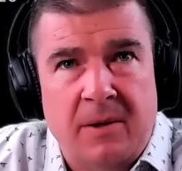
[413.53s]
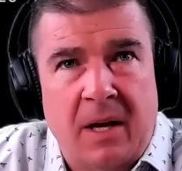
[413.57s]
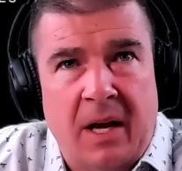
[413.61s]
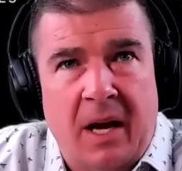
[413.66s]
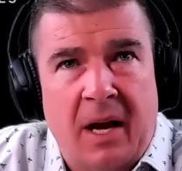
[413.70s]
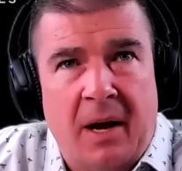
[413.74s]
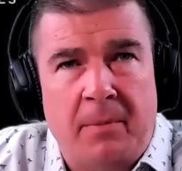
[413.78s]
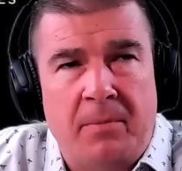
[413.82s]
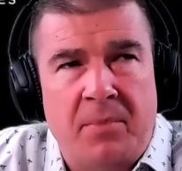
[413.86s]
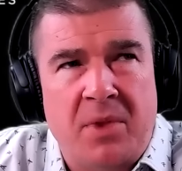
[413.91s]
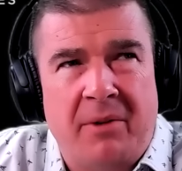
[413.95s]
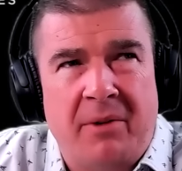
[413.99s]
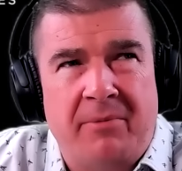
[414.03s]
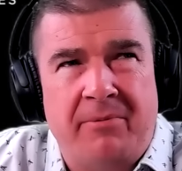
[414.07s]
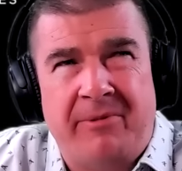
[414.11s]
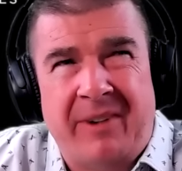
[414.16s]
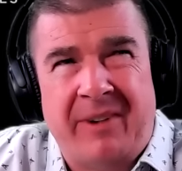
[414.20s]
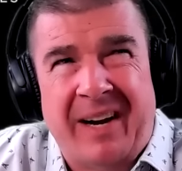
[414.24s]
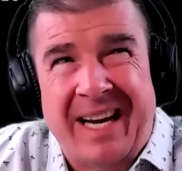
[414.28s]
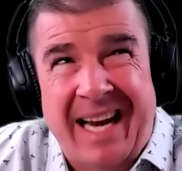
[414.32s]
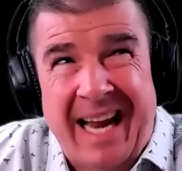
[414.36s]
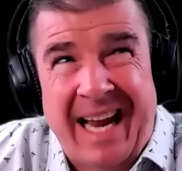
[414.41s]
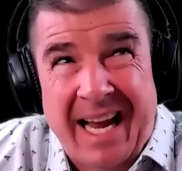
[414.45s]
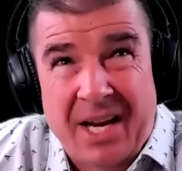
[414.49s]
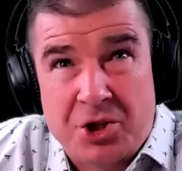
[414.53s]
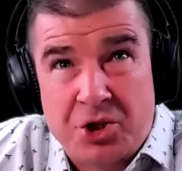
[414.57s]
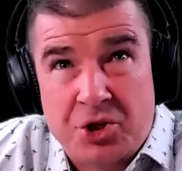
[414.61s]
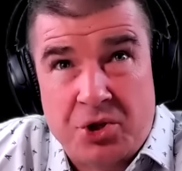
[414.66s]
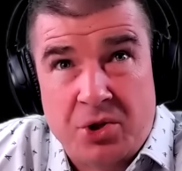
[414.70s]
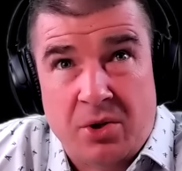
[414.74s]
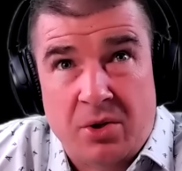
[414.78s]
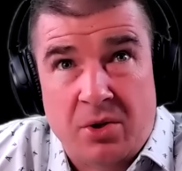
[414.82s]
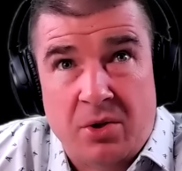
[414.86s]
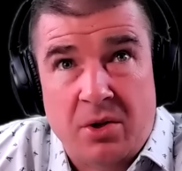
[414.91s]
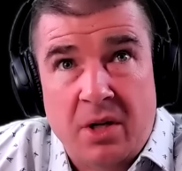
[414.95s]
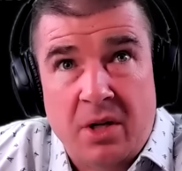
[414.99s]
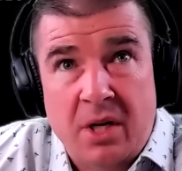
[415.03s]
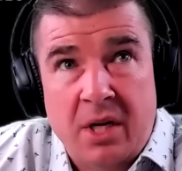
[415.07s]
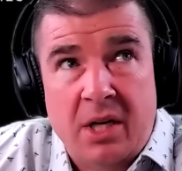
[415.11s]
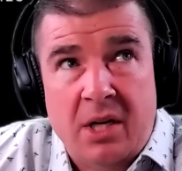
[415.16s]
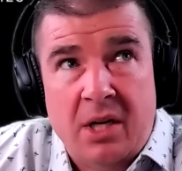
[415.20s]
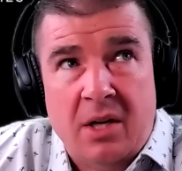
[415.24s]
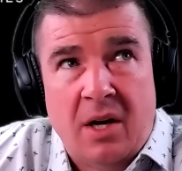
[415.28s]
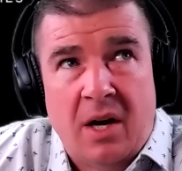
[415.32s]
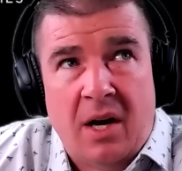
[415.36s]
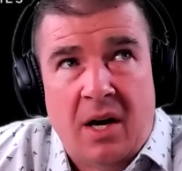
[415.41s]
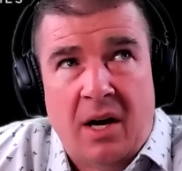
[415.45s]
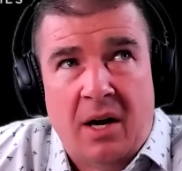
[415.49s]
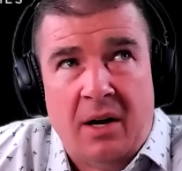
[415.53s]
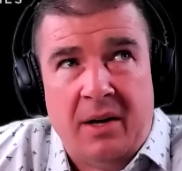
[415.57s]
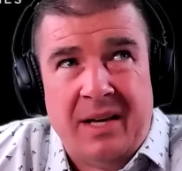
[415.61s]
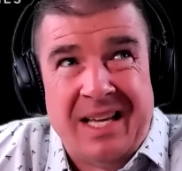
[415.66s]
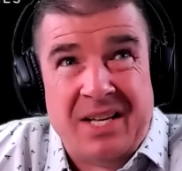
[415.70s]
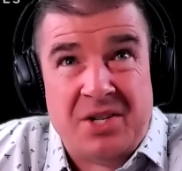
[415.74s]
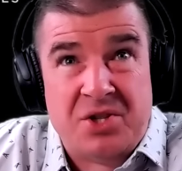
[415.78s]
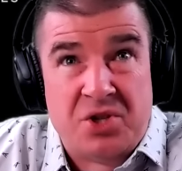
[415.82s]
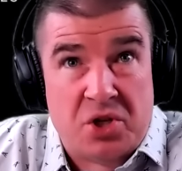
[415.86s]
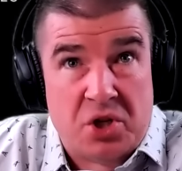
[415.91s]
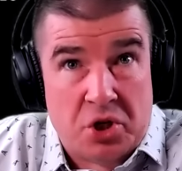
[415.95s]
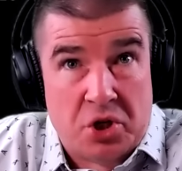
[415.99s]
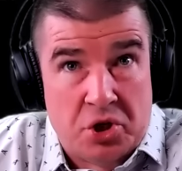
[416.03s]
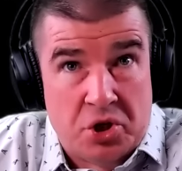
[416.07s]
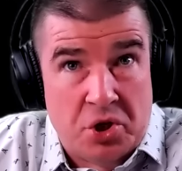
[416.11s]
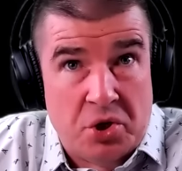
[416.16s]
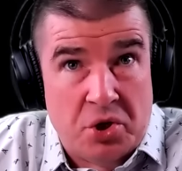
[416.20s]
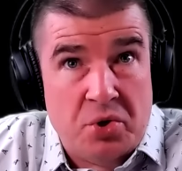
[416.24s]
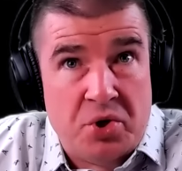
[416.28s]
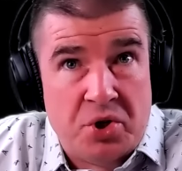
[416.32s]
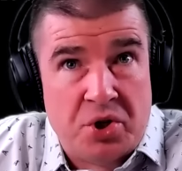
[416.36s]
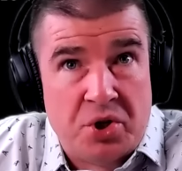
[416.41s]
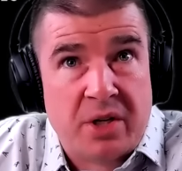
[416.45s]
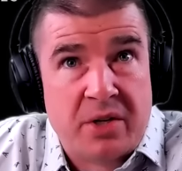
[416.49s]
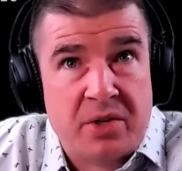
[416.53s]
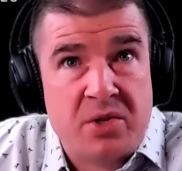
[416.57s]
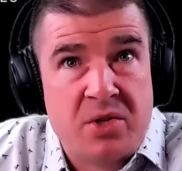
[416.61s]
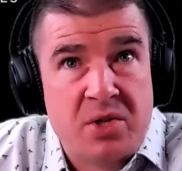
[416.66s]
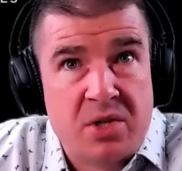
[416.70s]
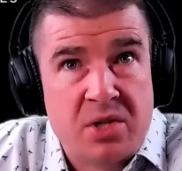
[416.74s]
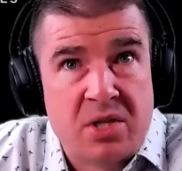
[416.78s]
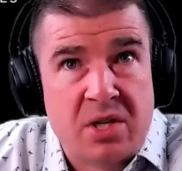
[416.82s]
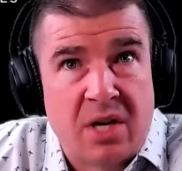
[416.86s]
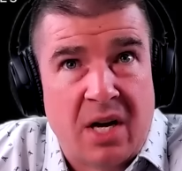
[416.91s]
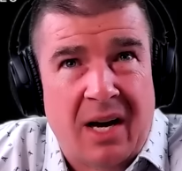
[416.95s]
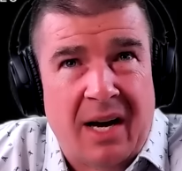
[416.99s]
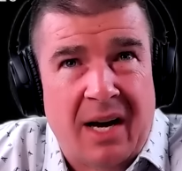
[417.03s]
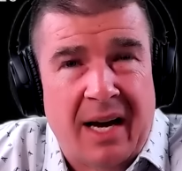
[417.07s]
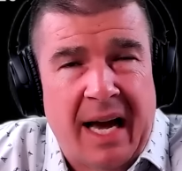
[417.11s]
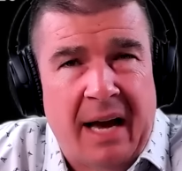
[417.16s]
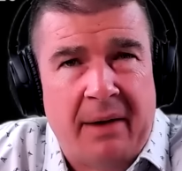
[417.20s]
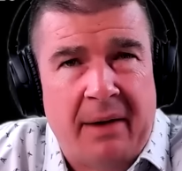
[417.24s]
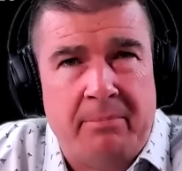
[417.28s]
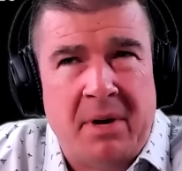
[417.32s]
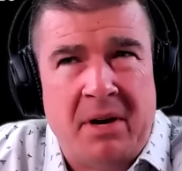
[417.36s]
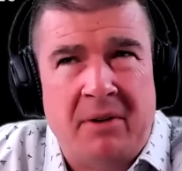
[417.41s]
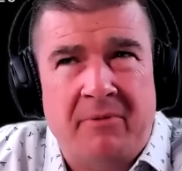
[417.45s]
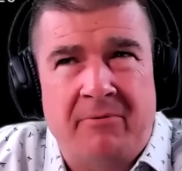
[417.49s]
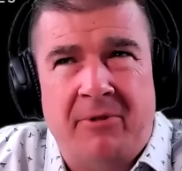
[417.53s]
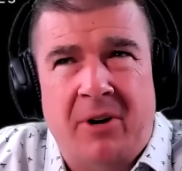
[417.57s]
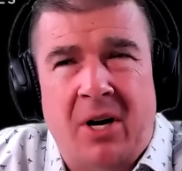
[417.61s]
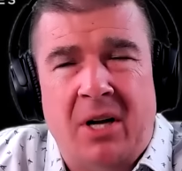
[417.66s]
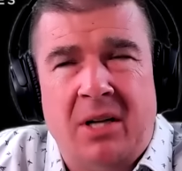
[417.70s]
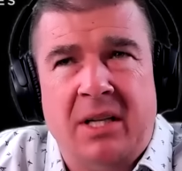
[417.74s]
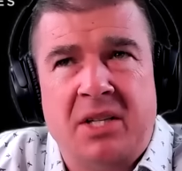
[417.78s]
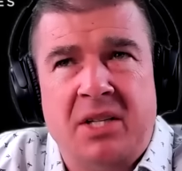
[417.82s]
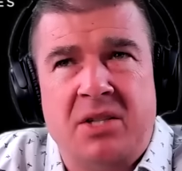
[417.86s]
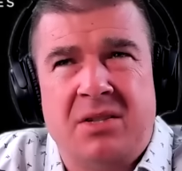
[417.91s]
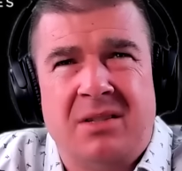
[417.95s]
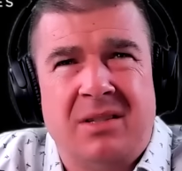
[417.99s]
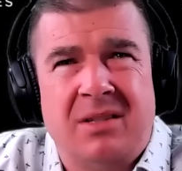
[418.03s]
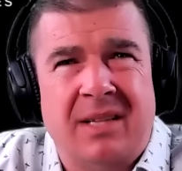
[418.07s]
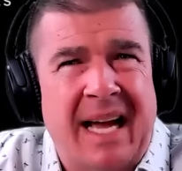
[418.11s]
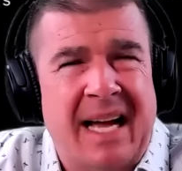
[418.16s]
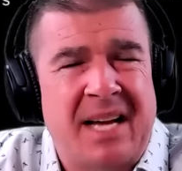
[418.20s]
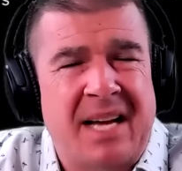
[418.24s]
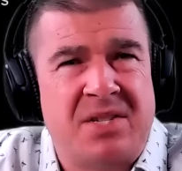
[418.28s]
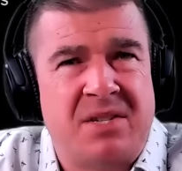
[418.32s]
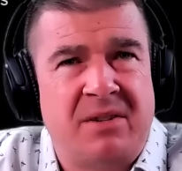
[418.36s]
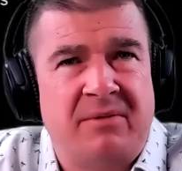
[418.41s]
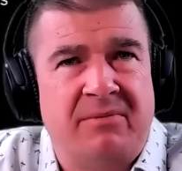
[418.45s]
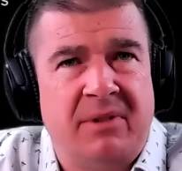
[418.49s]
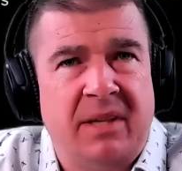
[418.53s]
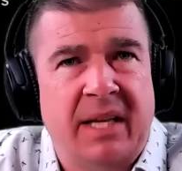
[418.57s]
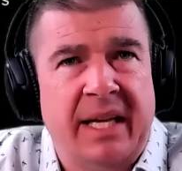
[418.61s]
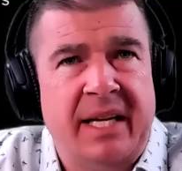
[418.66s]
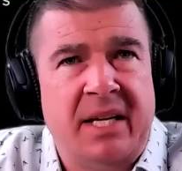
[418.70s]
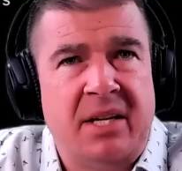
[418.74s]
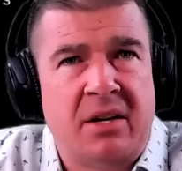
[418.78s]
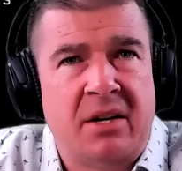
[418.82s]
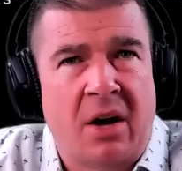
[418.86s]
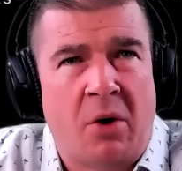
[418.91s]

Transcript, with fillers: Um, financial uh, institutions uh, have been volatile as of late.